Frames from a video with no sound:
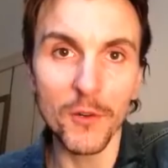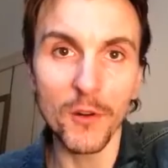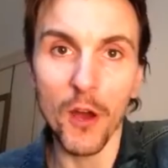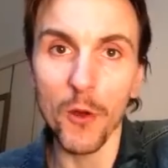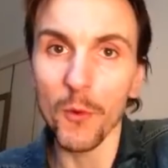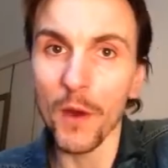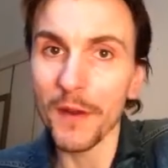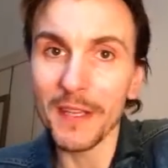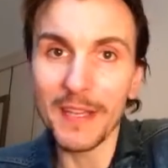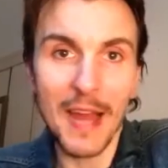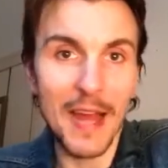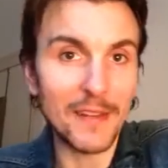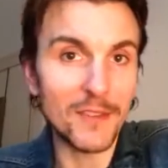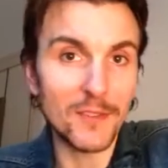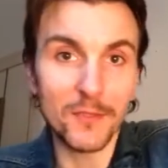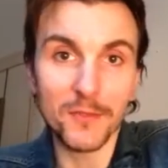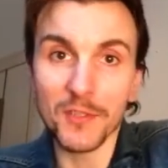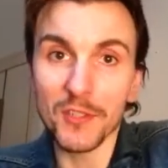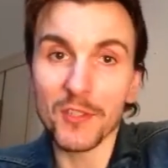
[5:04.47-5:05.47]
or I won't
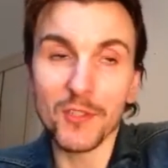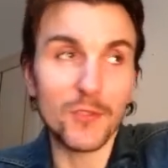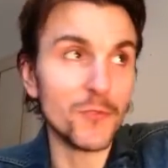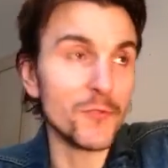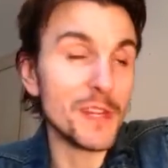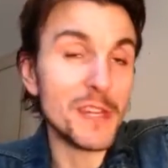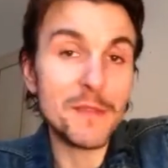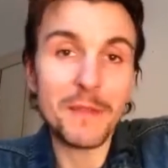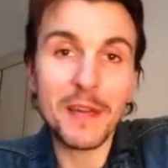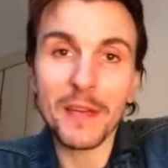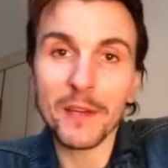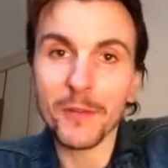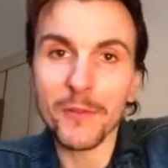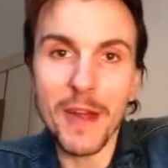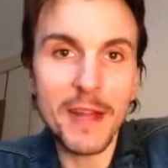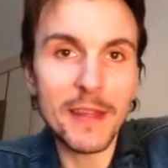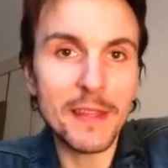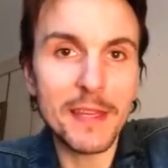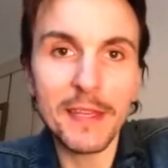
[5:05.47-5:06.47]
cancel the streaming
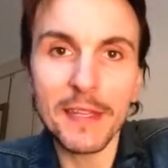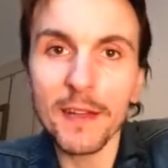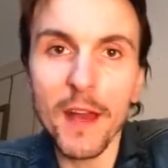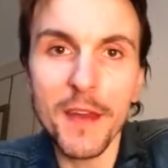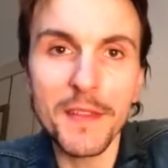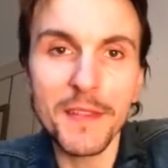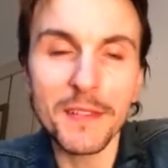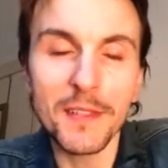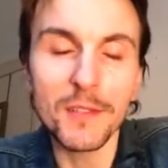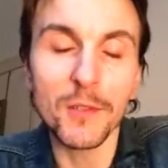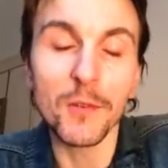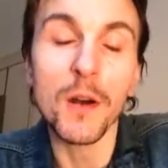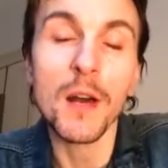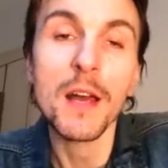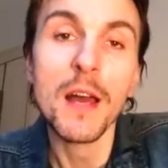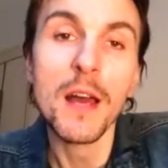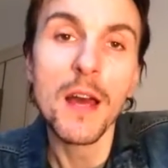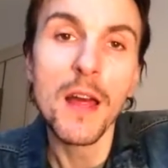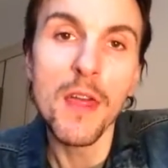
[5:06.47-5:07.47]
or anything like this at all.
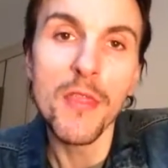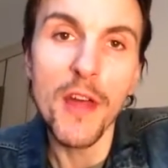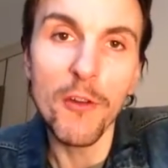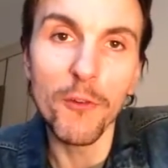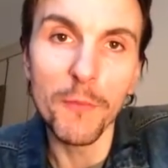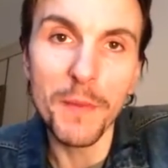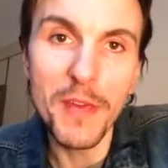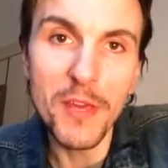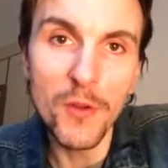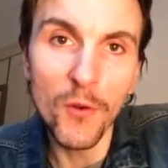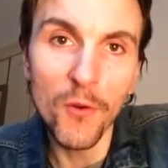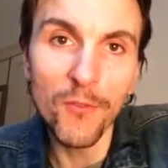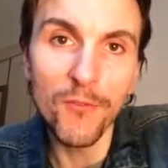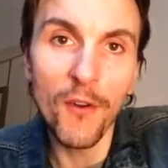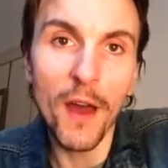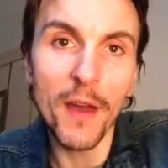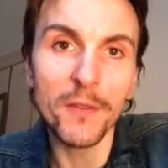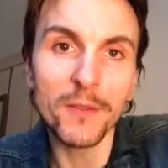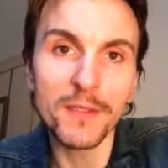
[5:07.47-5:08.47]
They will be your
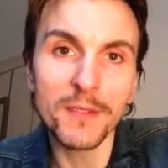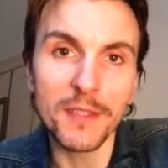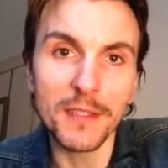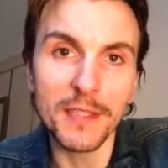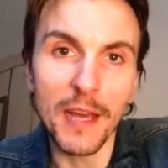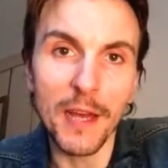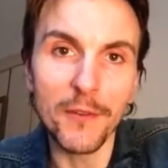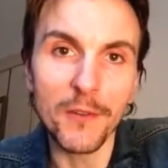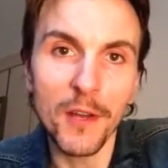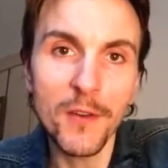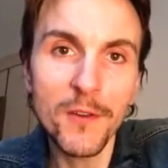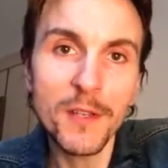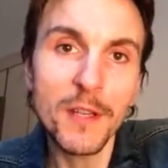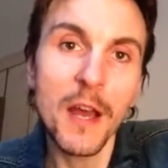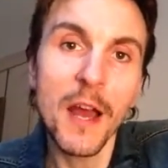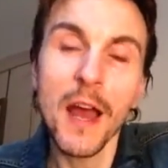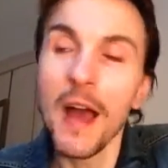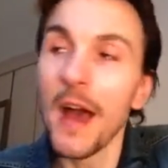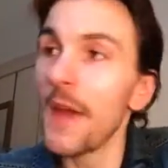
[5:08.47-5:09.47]
files to download,
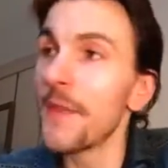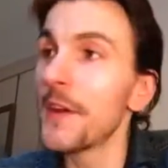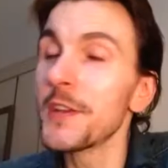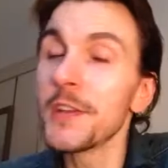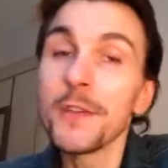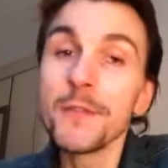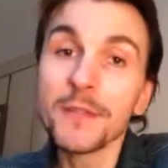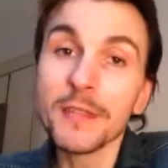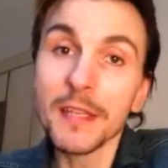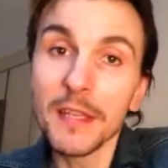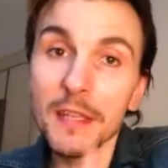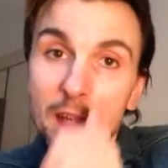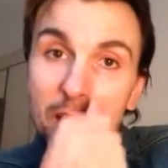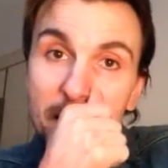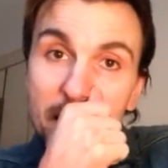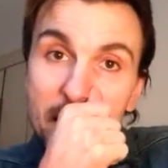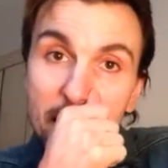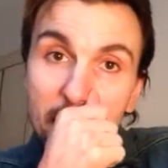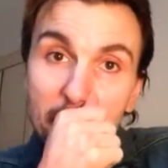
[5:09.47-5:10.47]
and then using
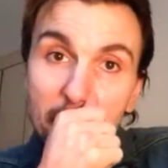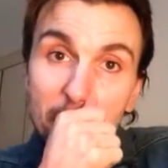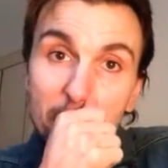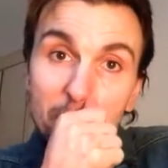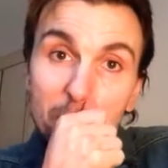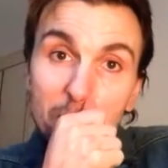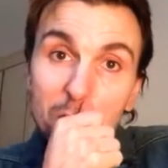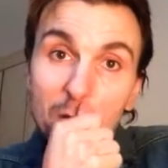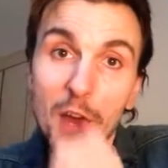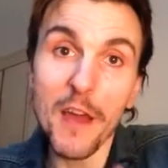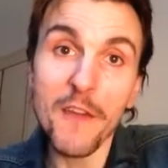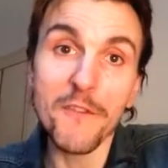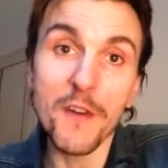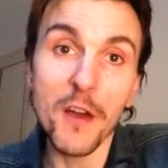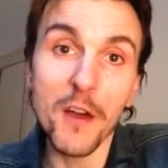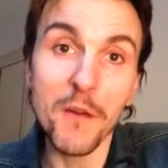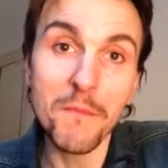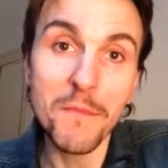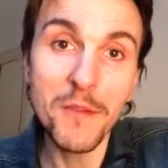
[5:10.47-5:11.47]
the Google
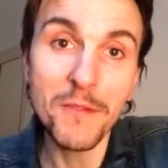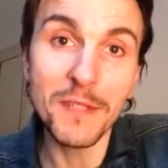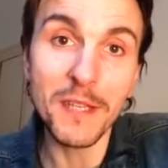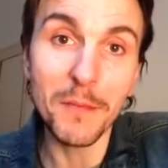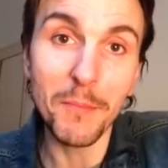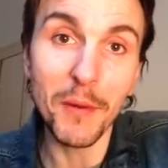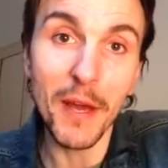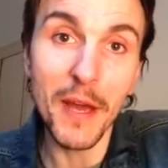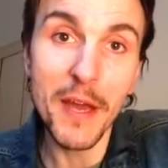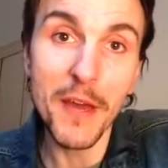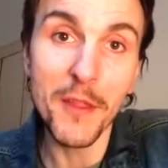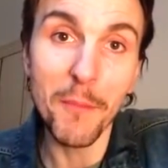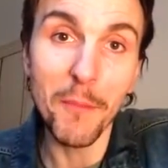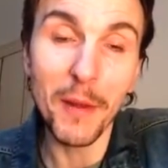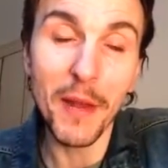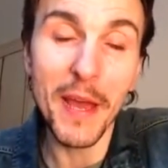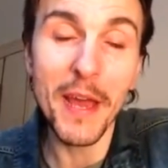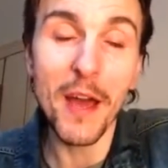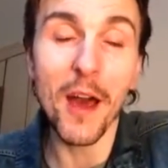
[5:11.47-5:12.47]
Drive music player, the
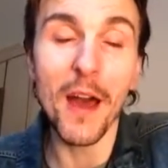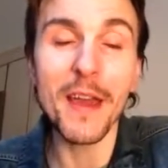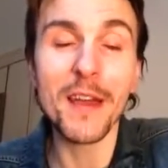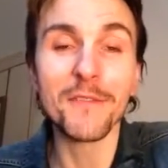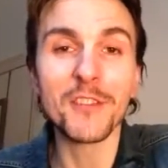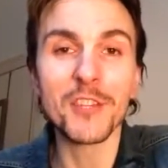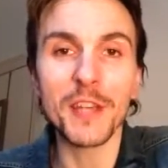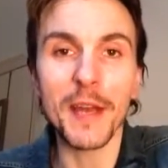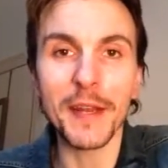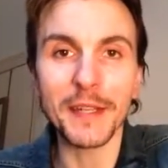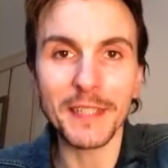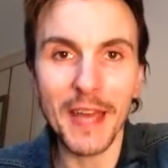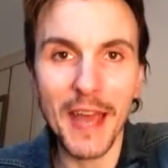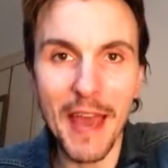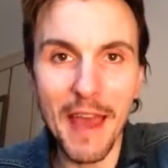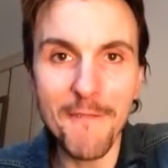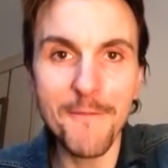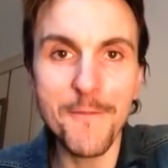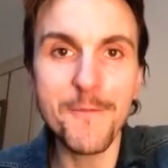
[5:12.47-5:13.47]
player I have checked
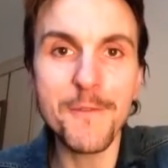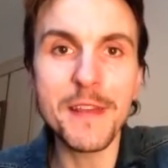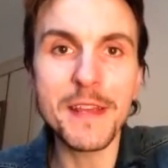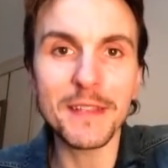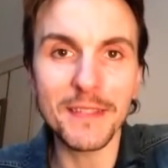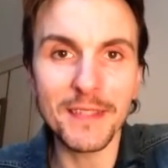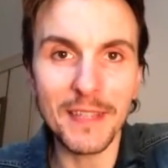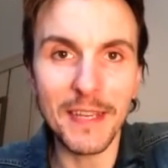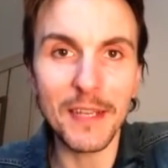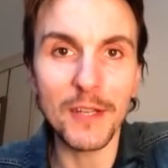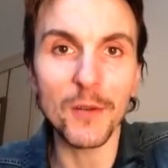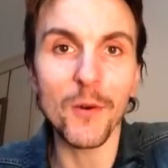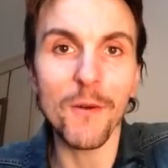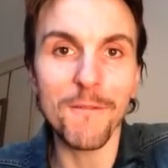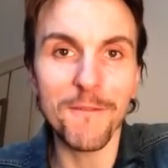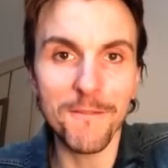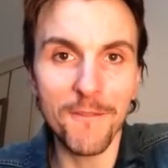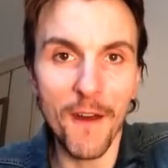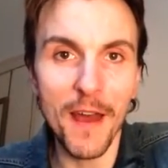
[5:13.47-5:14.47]
every
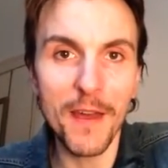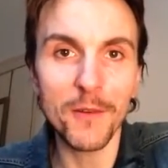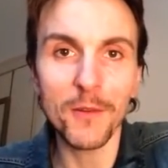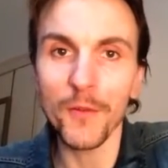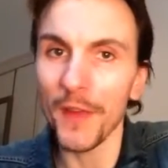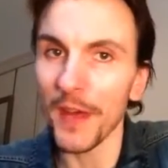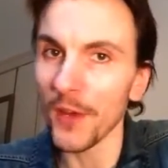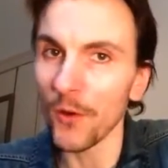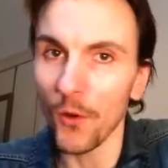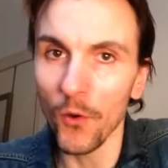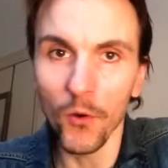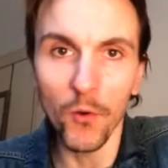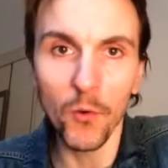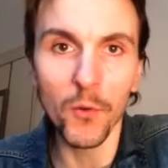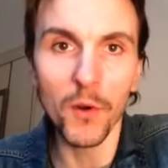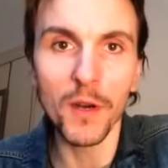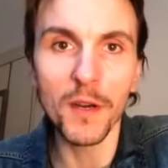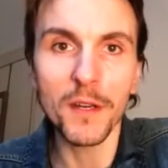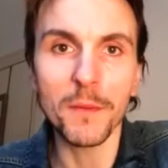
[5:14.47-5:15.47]
single file, they
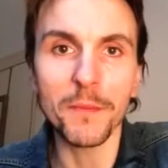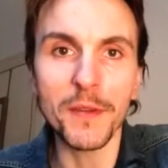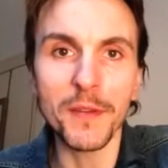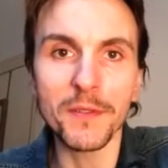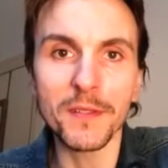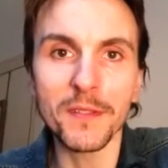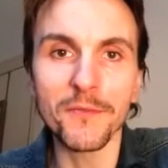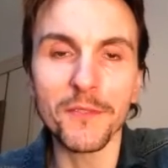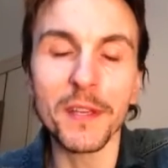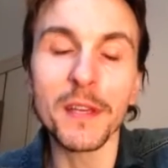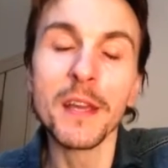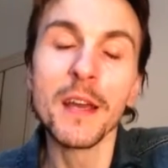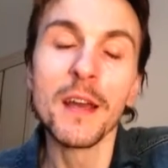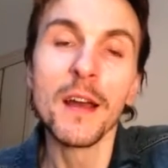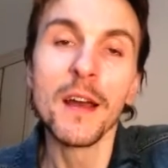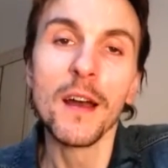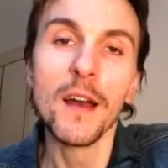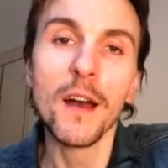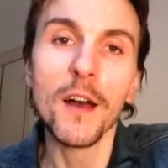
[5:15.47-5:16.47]
all work beautifully.
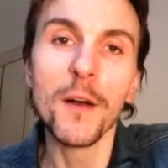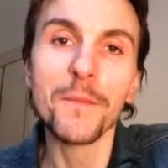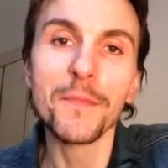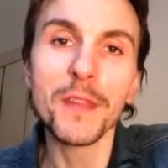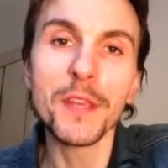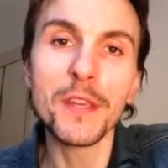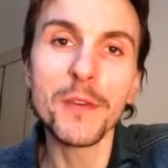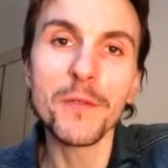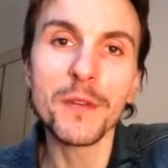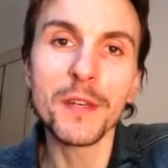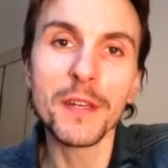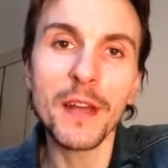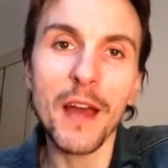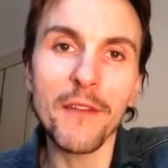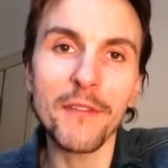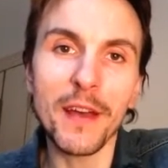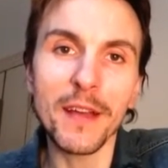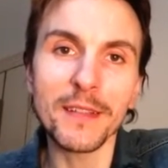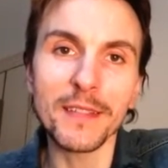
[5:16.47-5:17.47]
You can
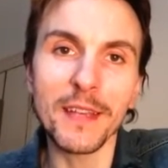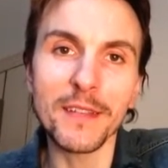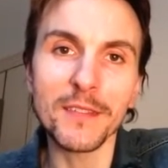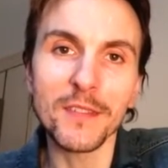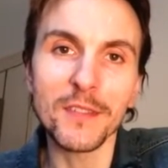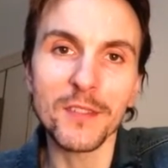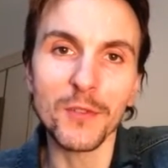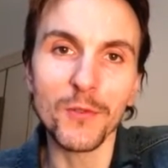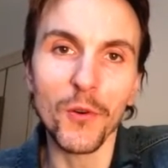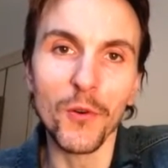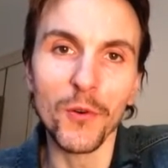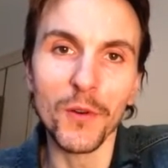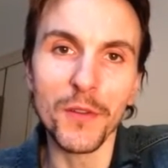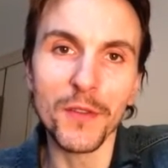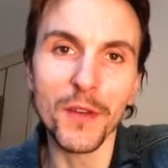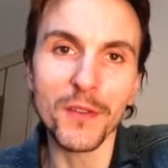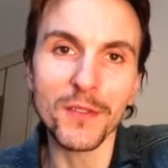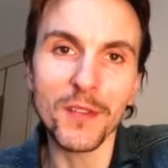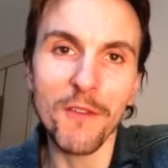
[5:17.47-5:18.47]
have access to all
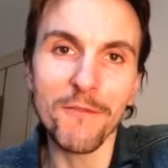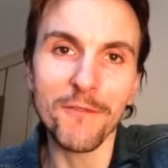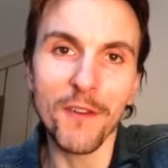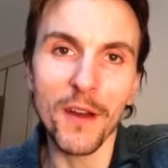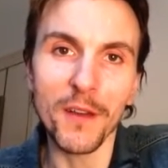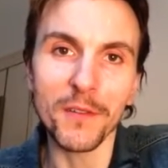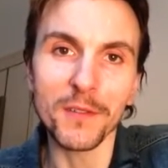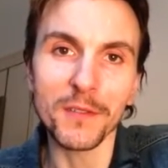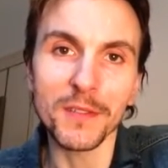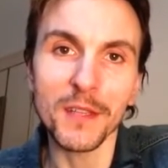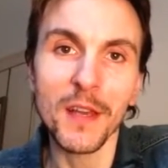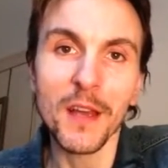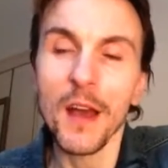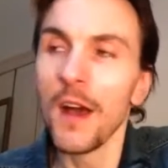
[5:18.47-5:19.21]
of those files.